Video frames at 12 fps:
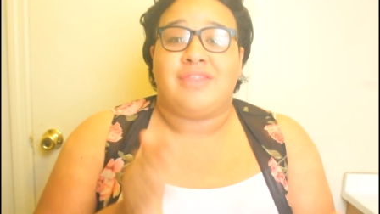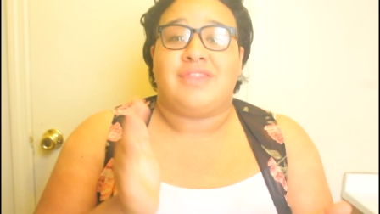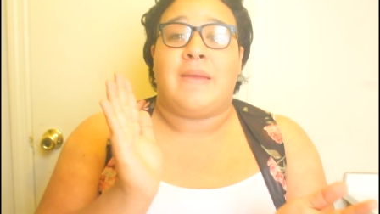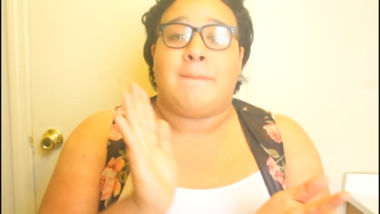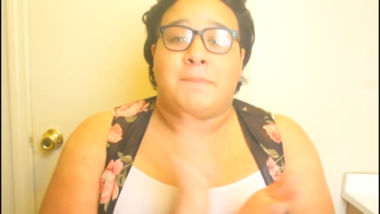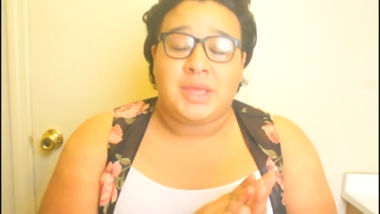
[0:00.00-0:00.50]

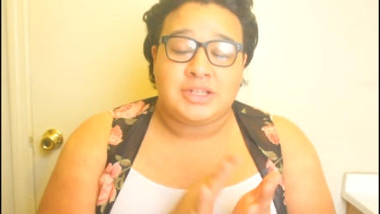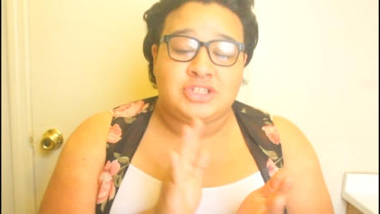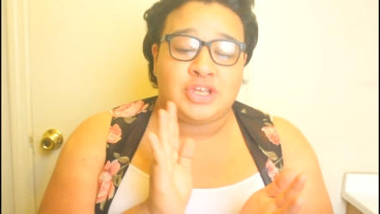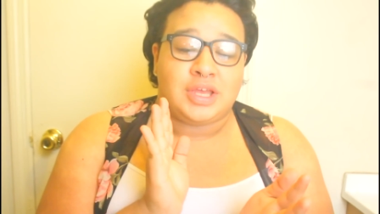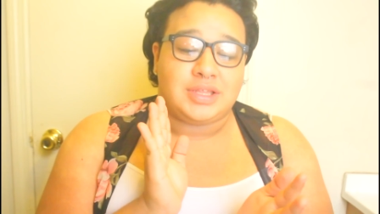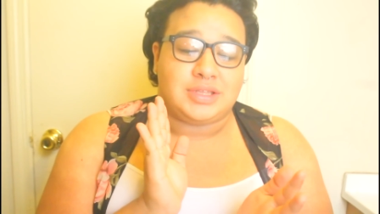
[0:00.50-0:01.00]
then
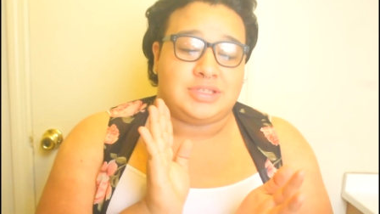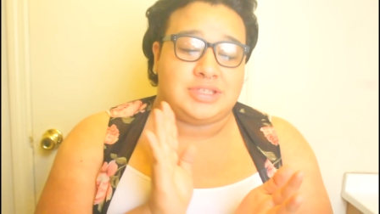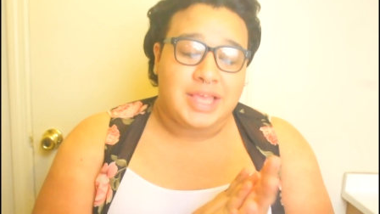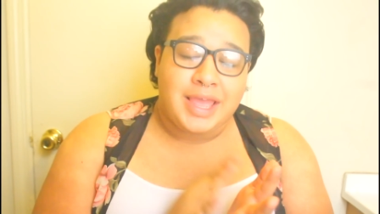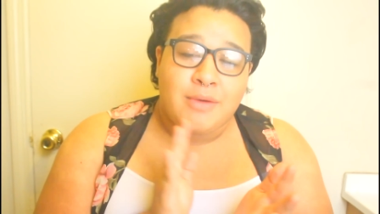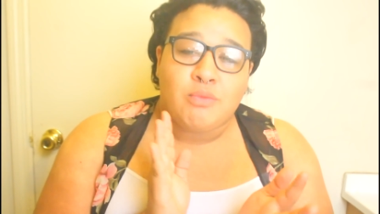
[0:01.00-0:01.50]
bitch,
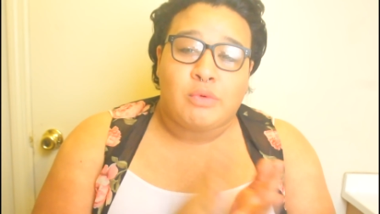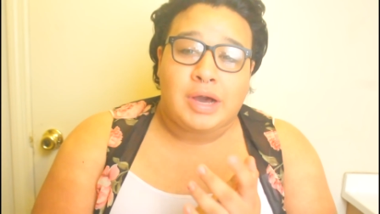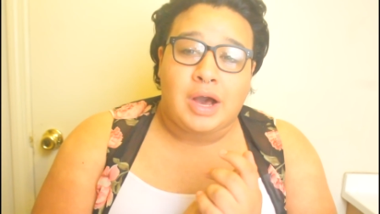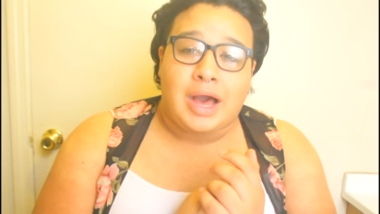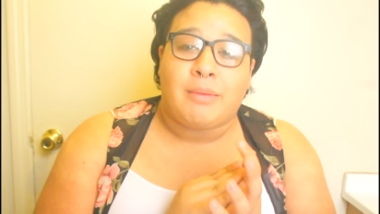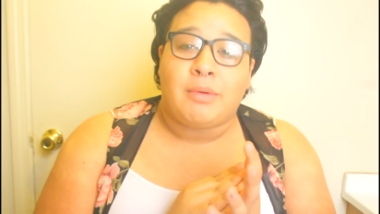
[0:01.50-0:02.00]
damn
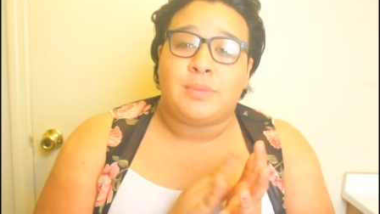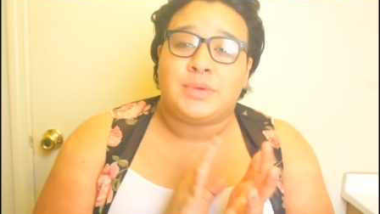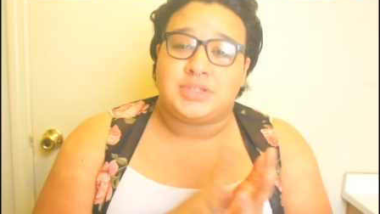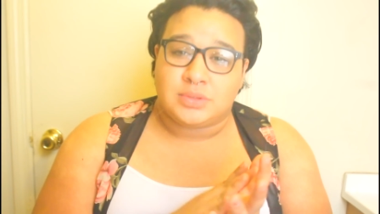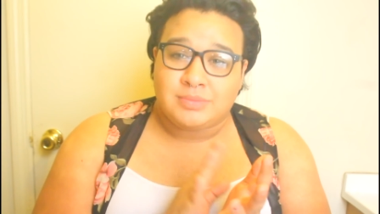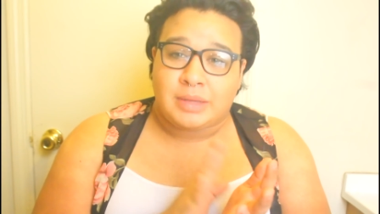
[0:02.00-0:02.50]
well, I'm gonna be
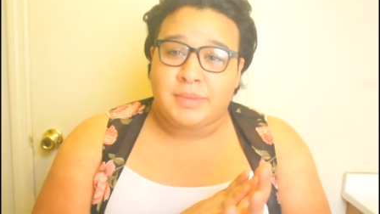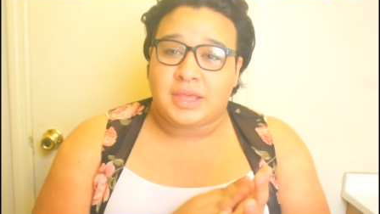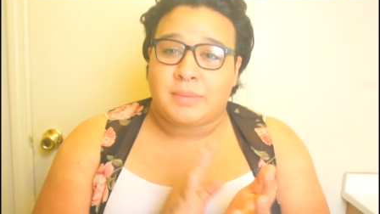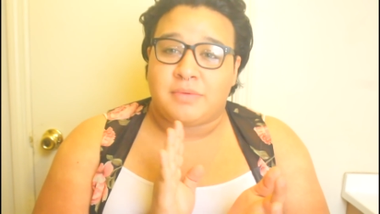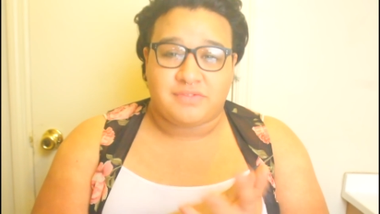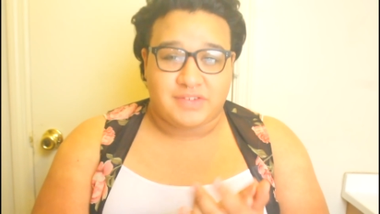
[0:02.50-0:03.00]
doing my
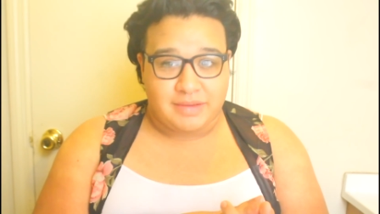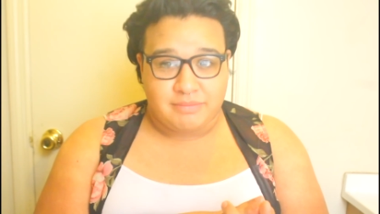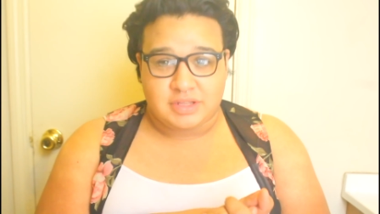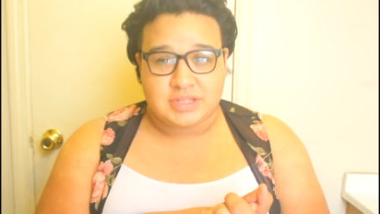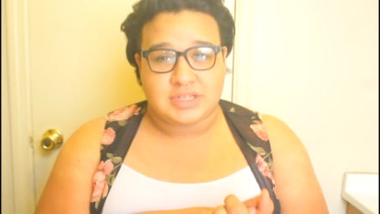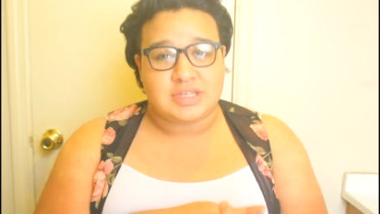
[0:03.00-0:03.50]
makeup in five
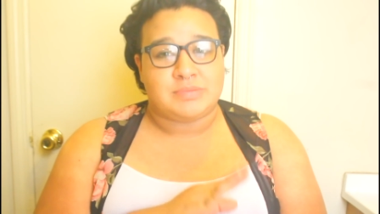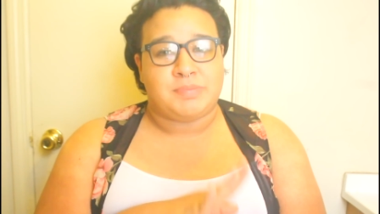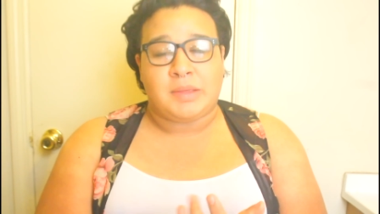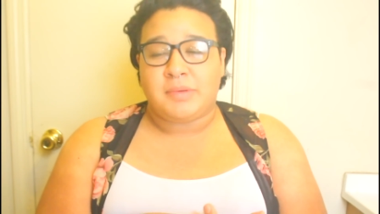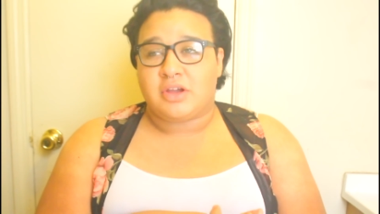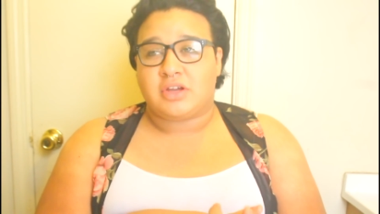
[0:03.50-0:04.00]
minutes because
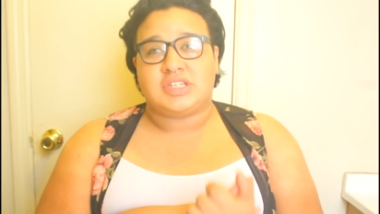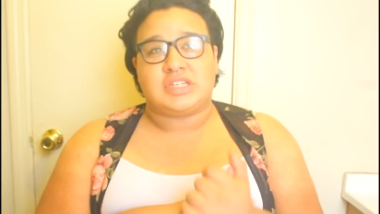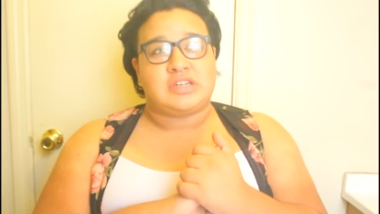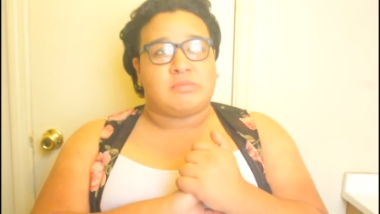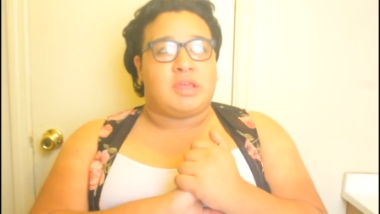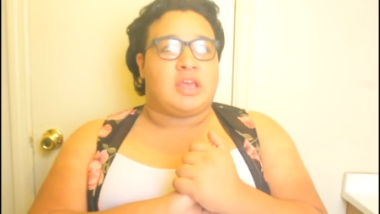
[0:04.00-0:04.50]
baby girl
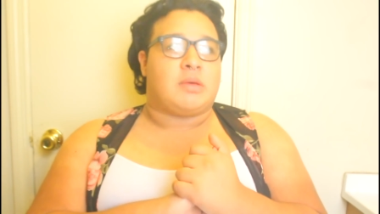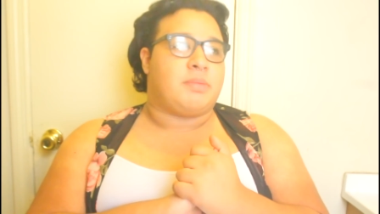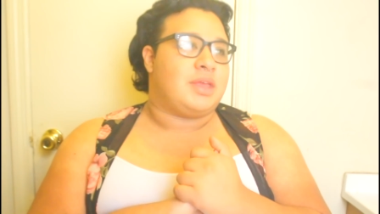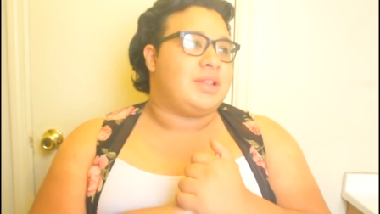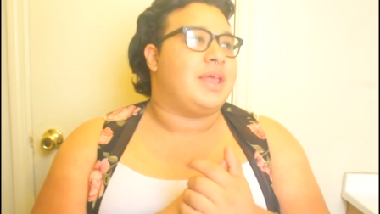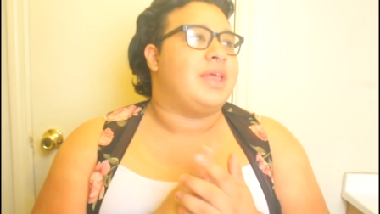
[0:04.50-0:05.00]
does her makeup
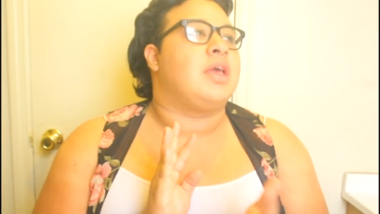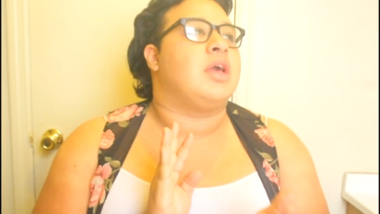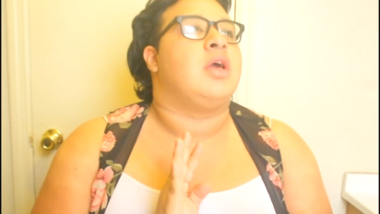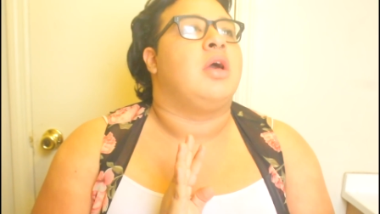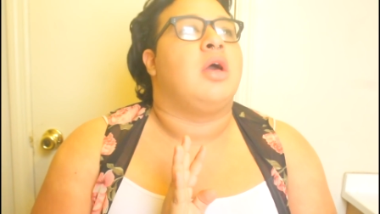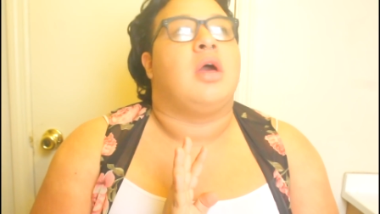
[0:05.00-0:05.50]
in like
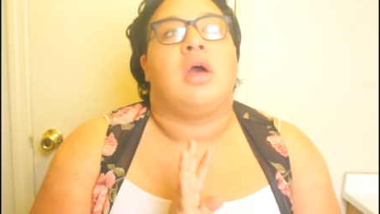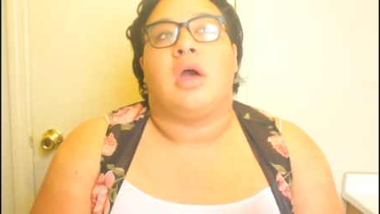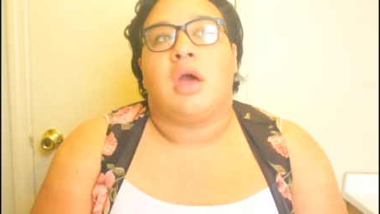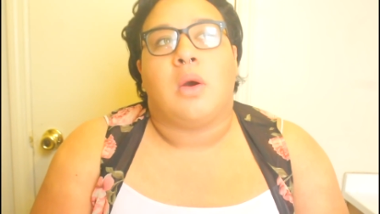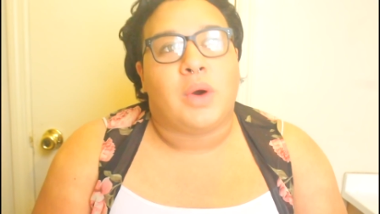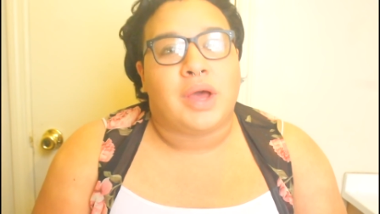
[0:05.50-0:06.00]

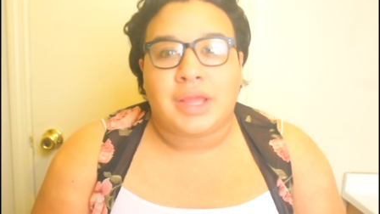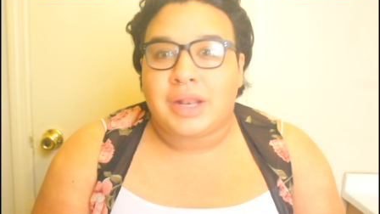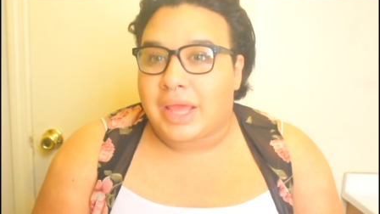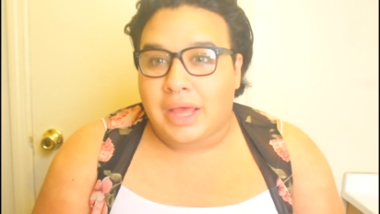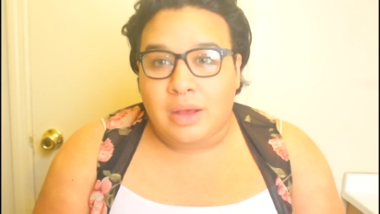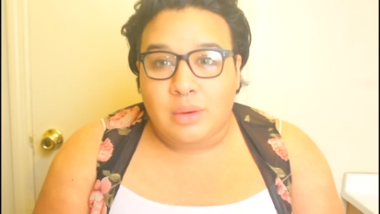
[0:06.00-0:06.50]
one
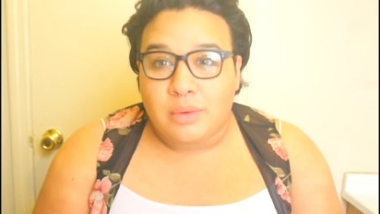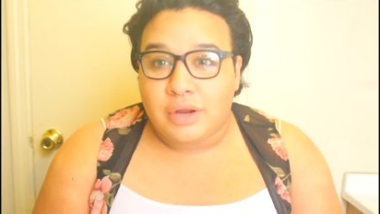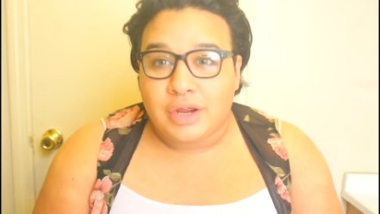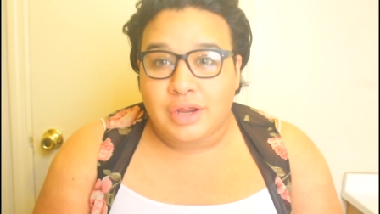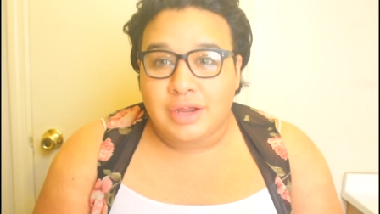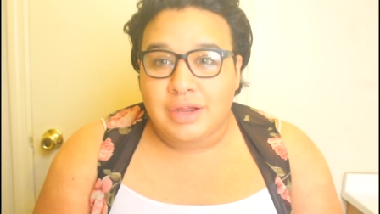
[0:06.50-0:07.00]

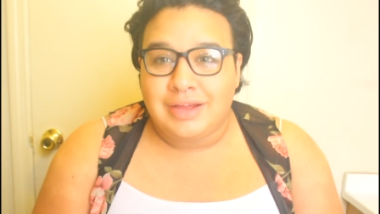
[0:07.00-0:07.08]
hour.